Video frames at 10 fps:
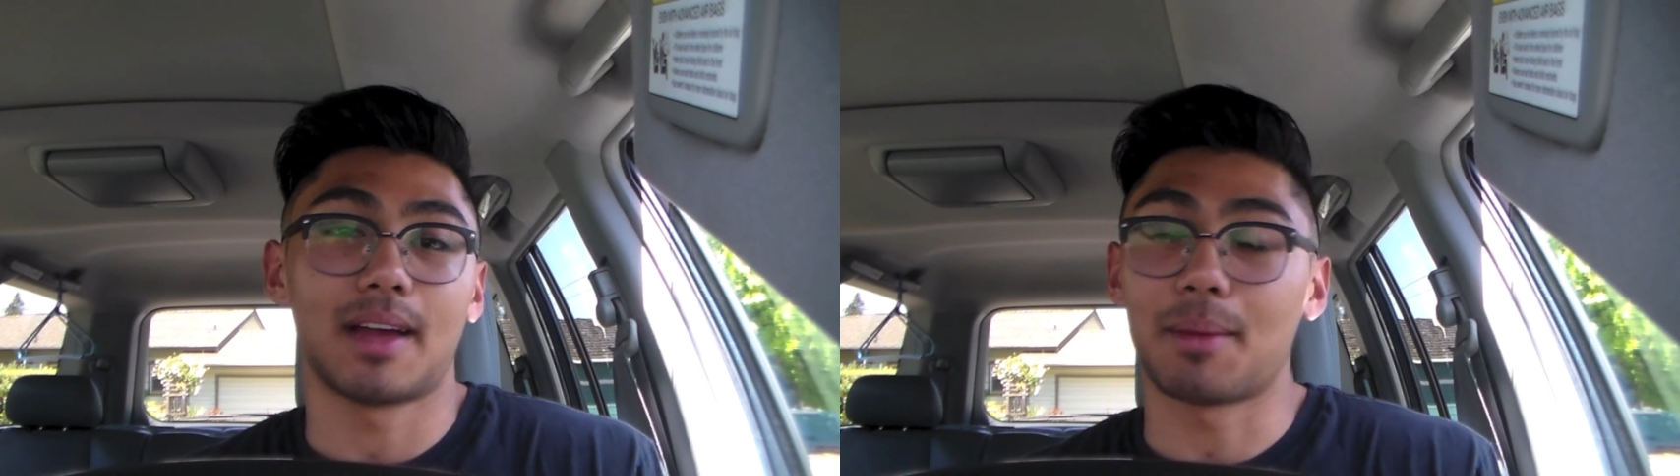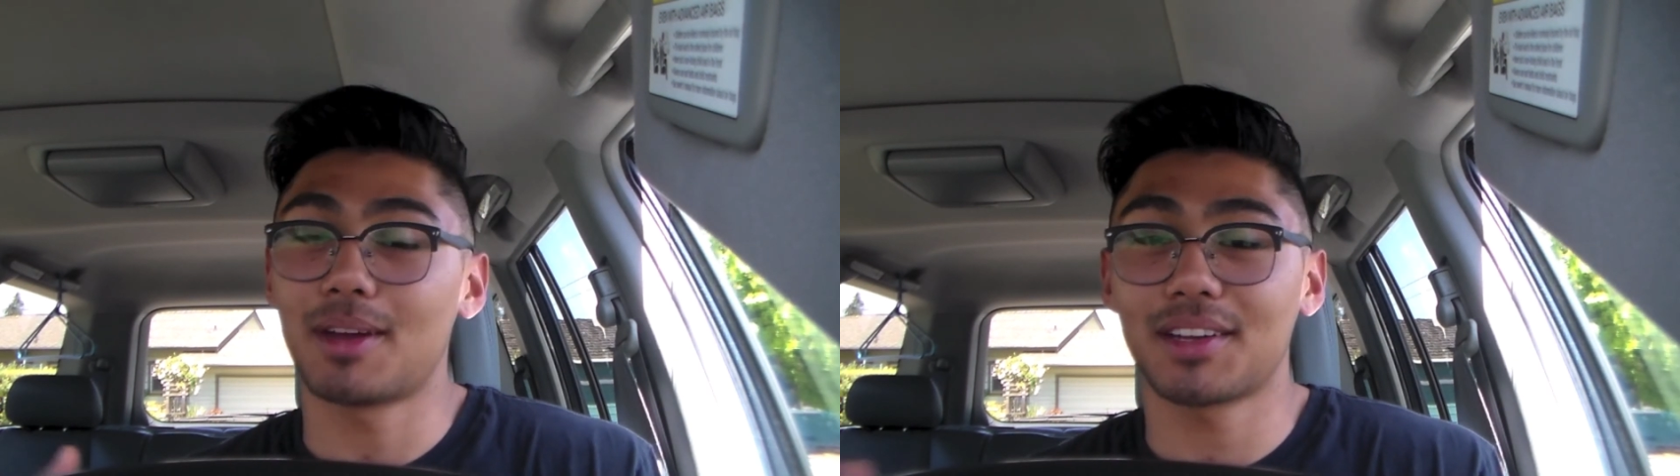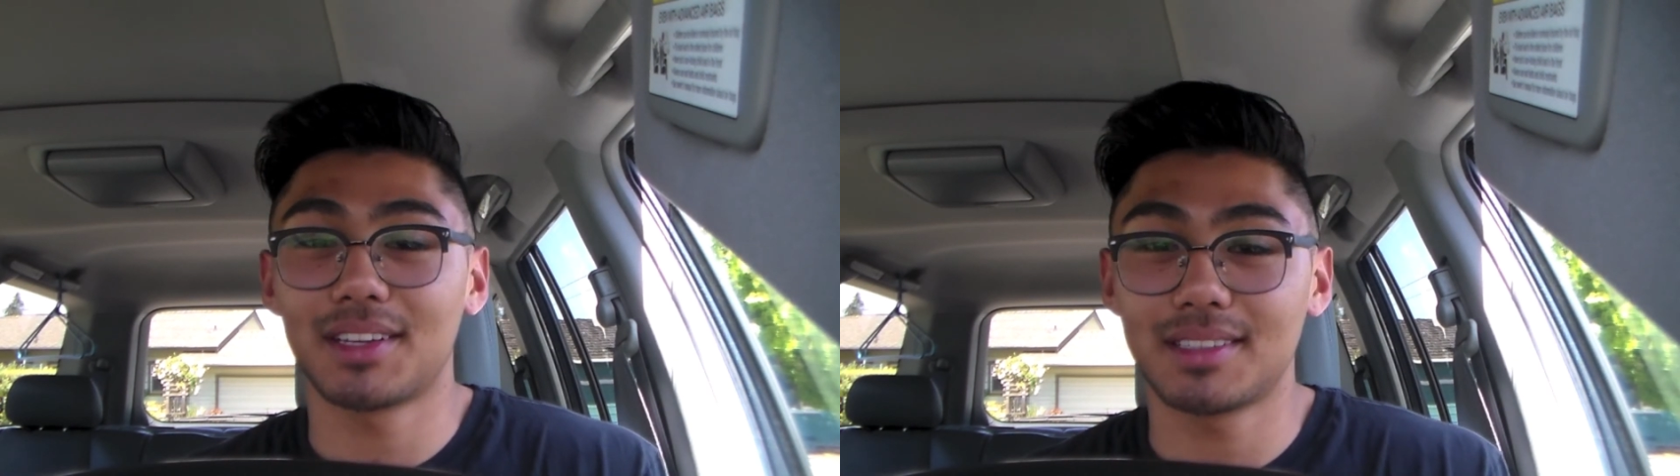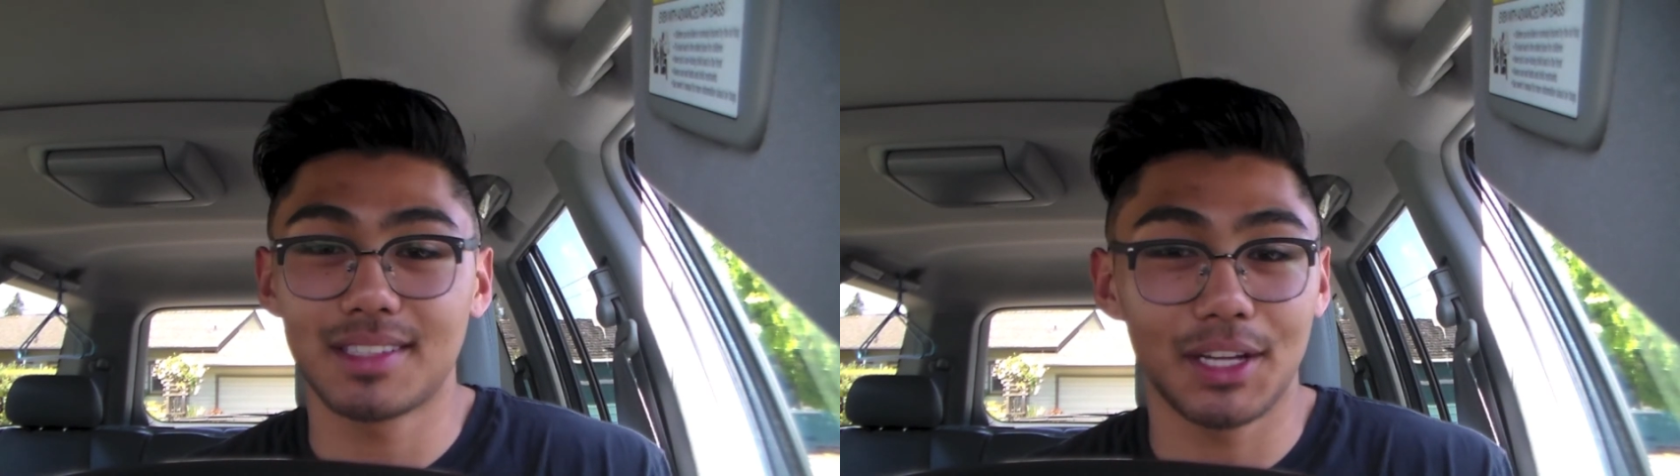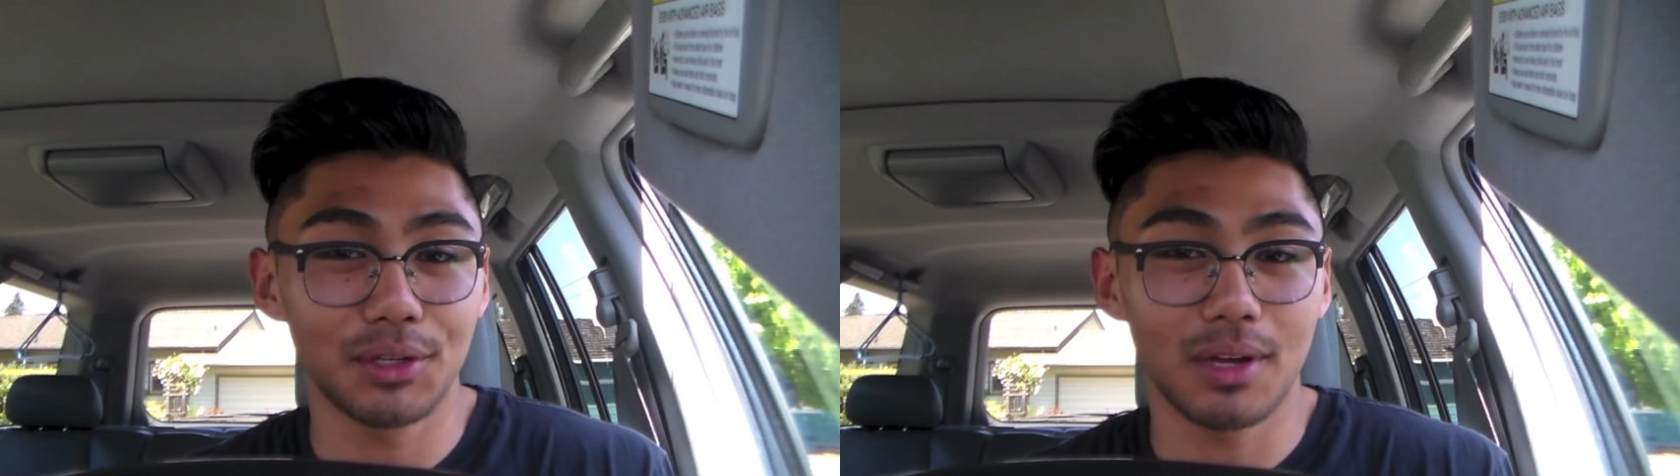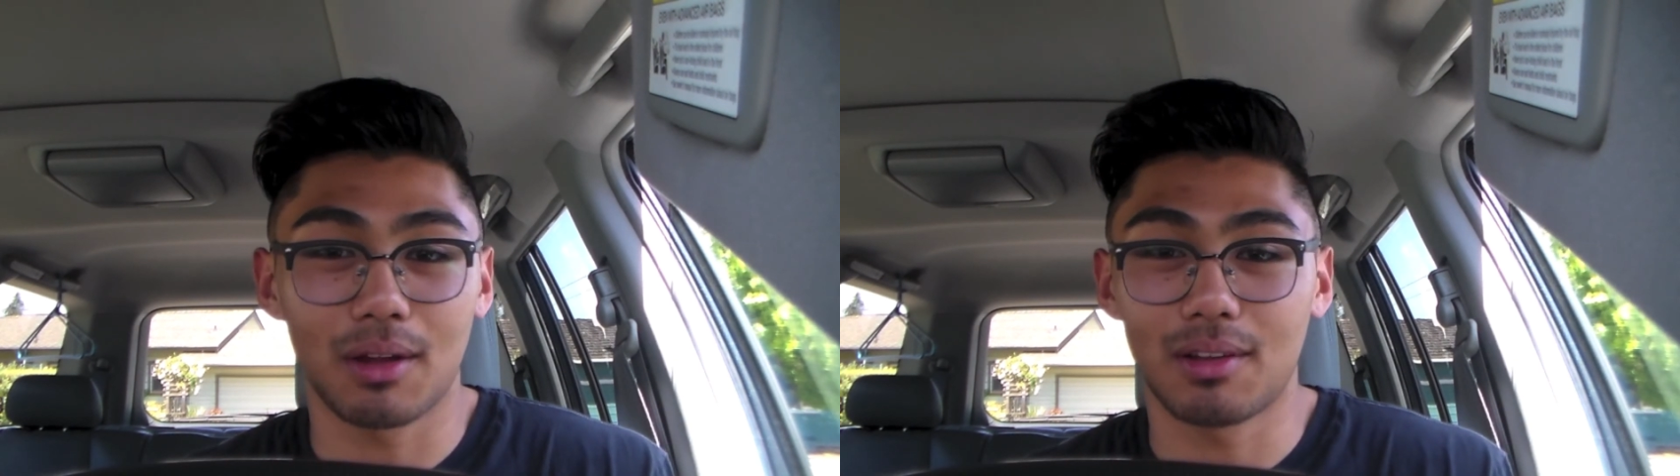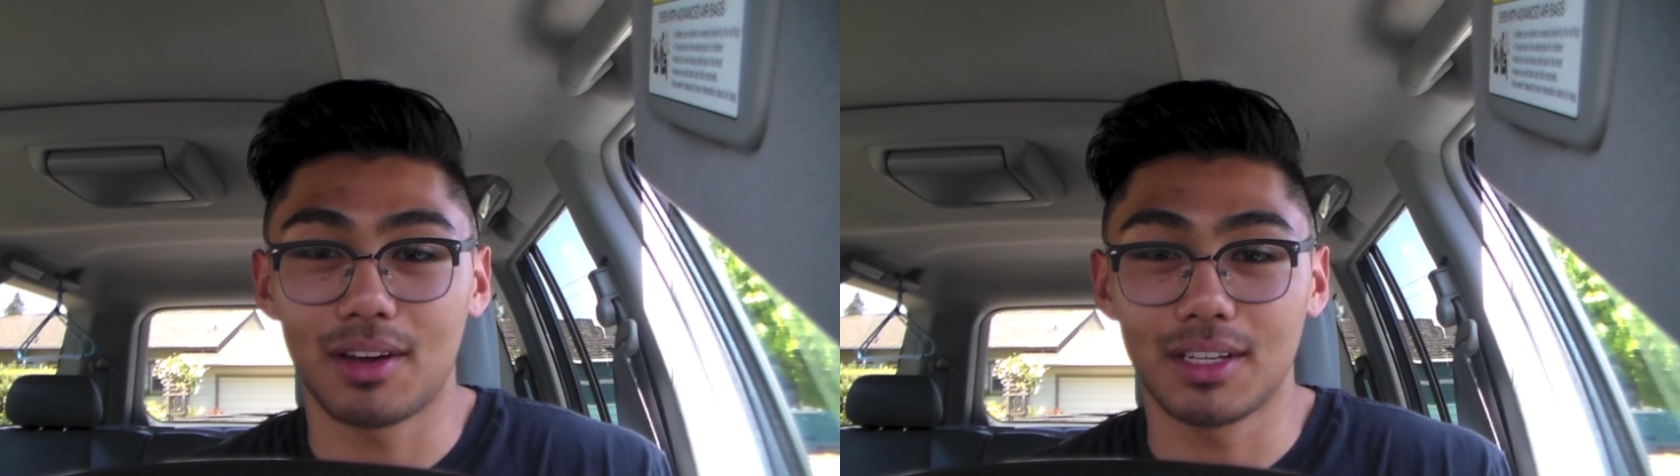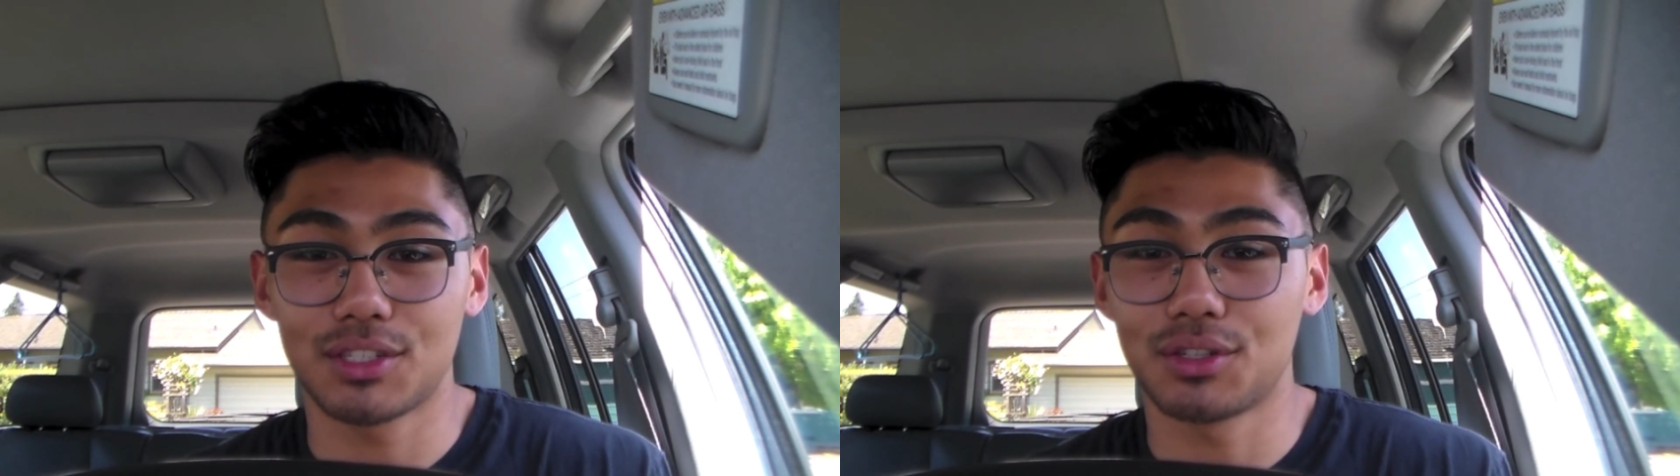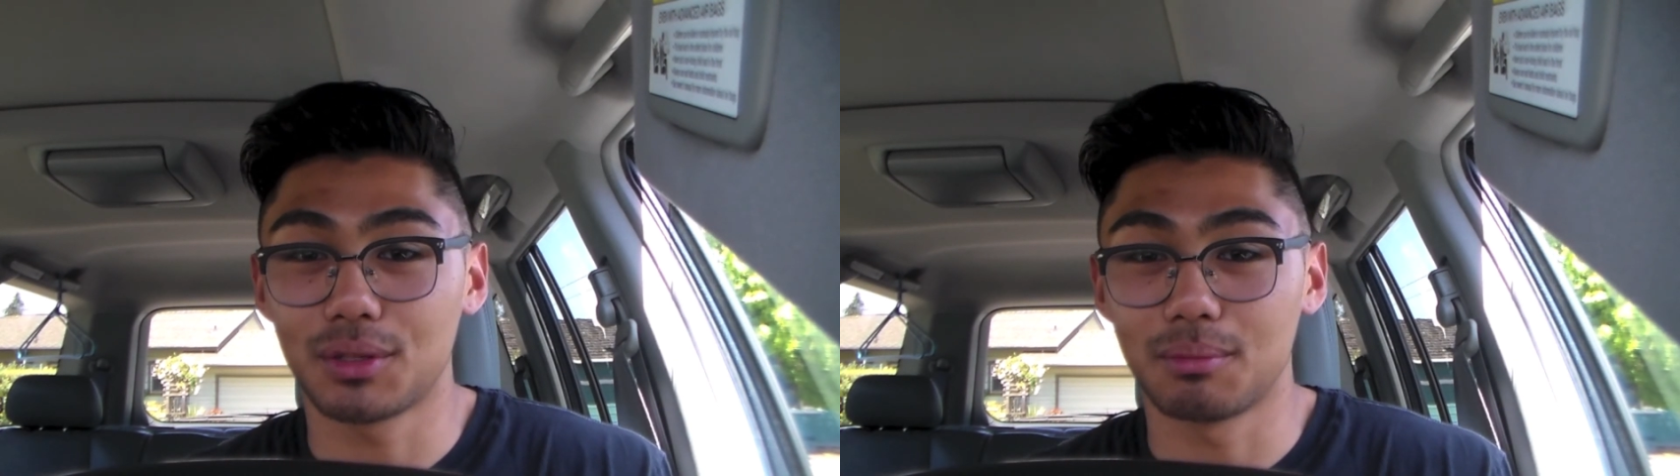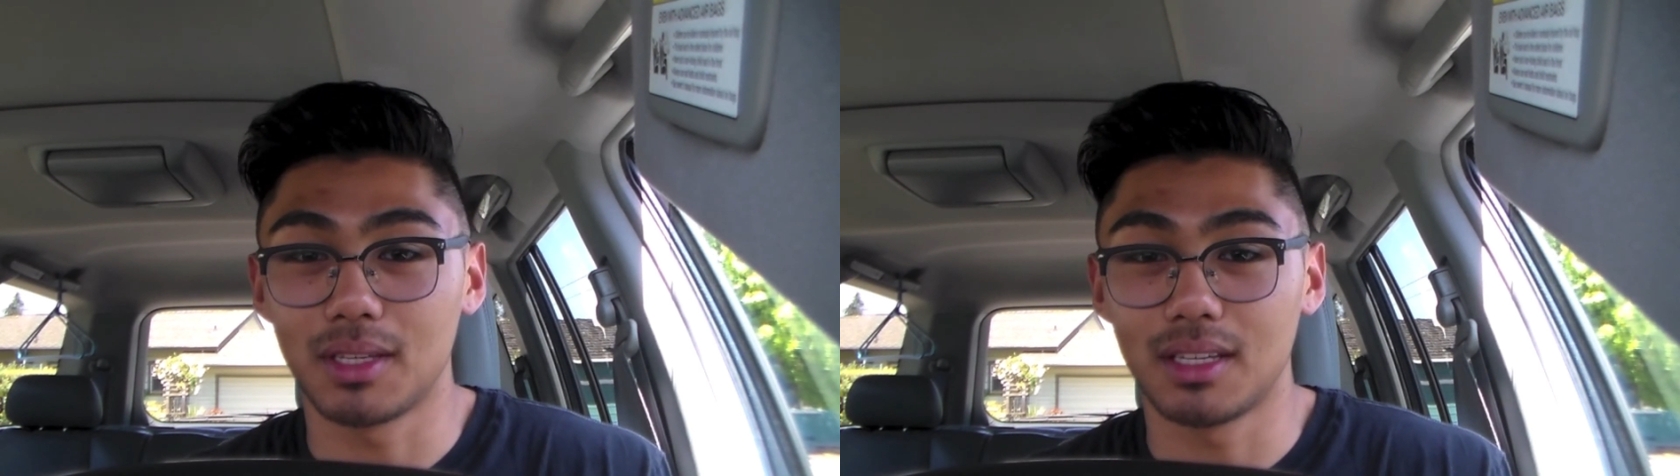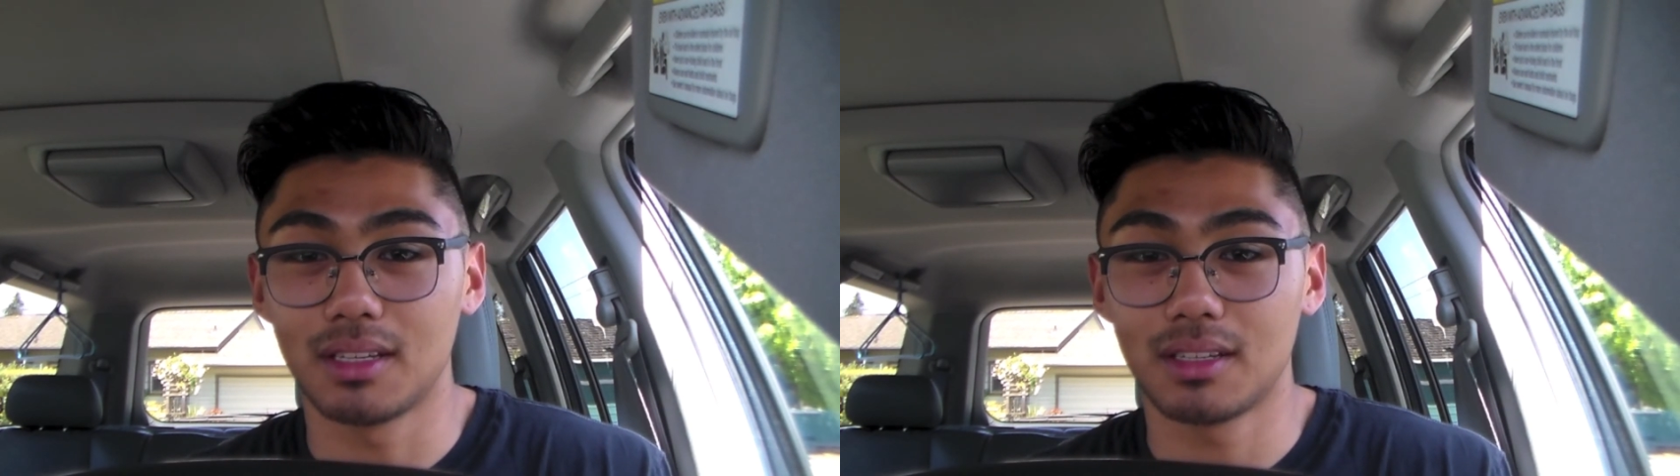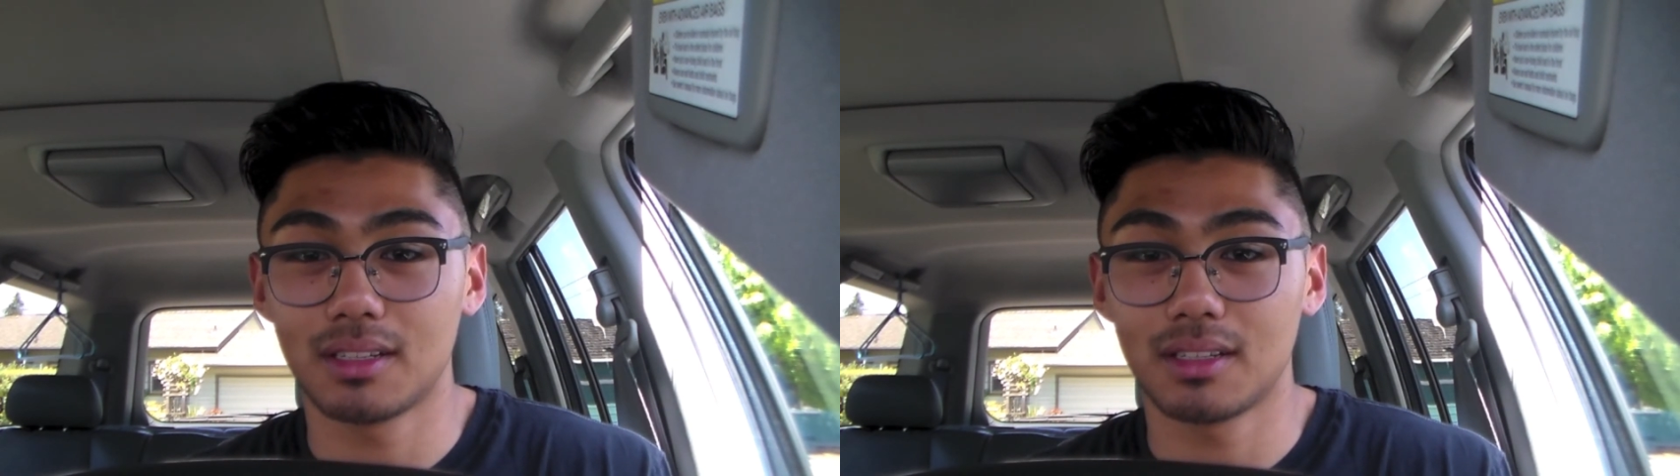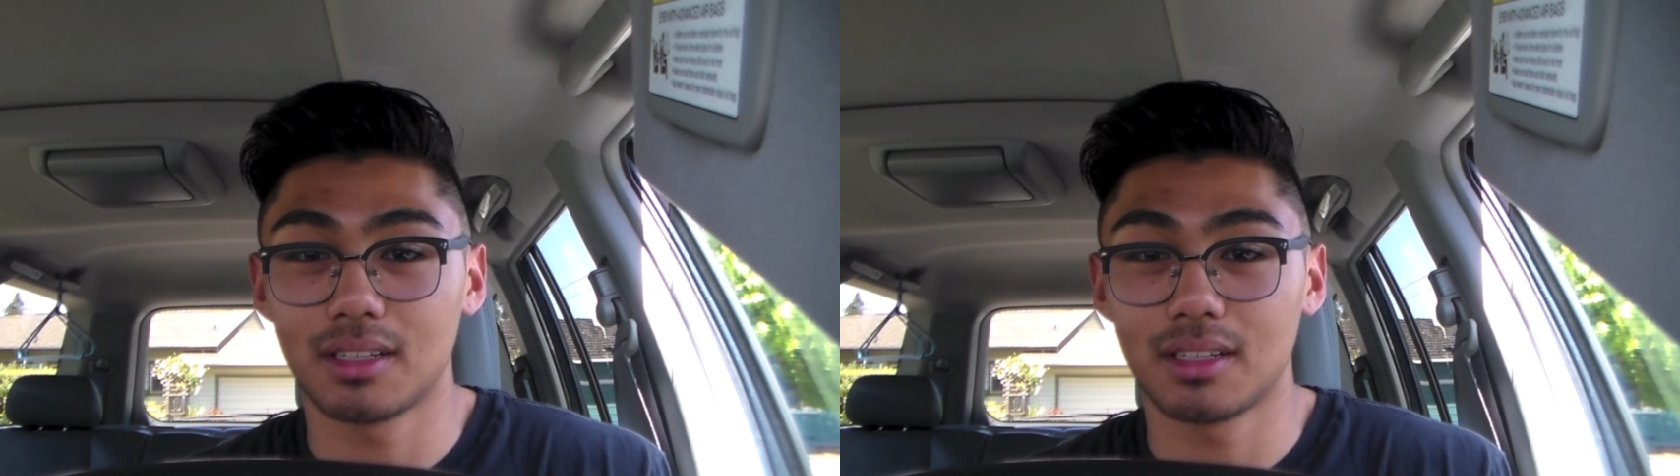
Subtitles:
I'm not gonna tell you how long it's taken me